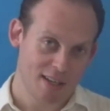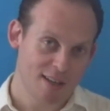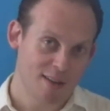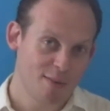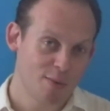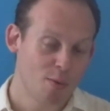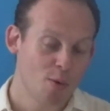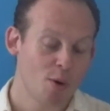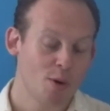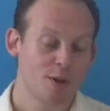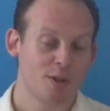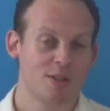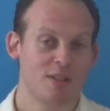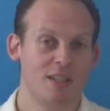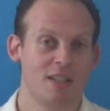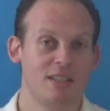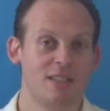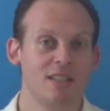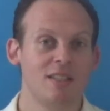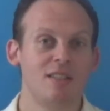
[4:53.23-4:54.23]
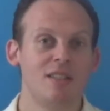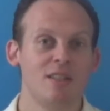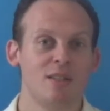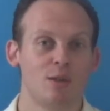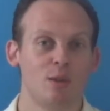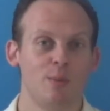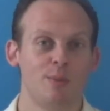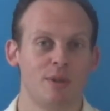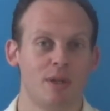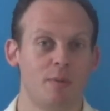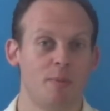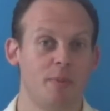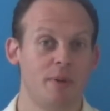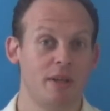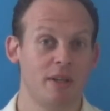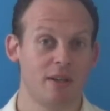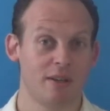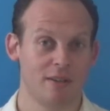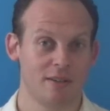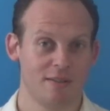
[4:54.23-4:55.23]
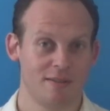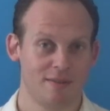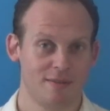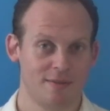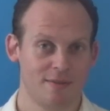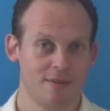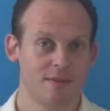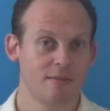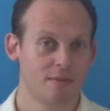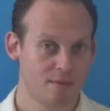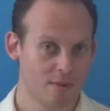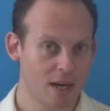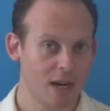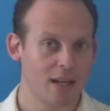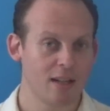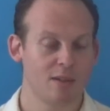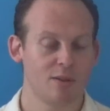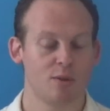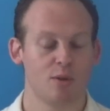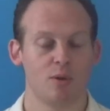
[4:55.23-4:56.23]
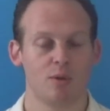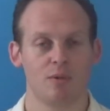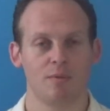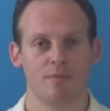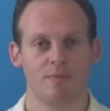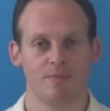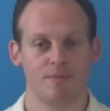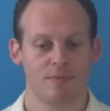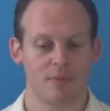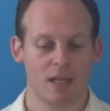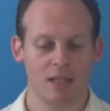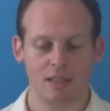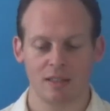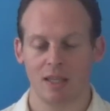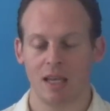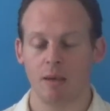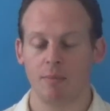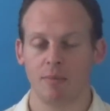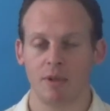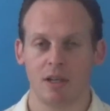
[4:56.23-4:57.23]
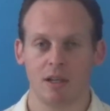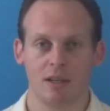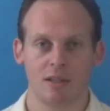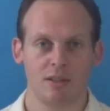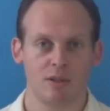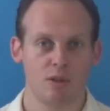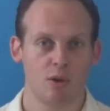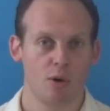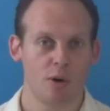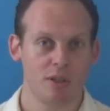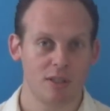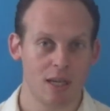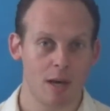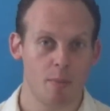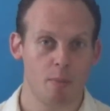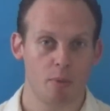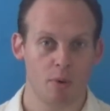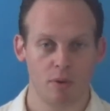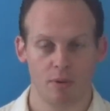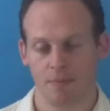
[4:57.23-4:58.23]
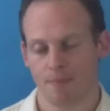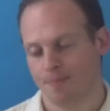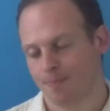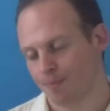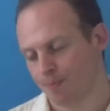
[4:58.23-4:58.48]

Of course, existing groups are bigger, right? So that same SEO example,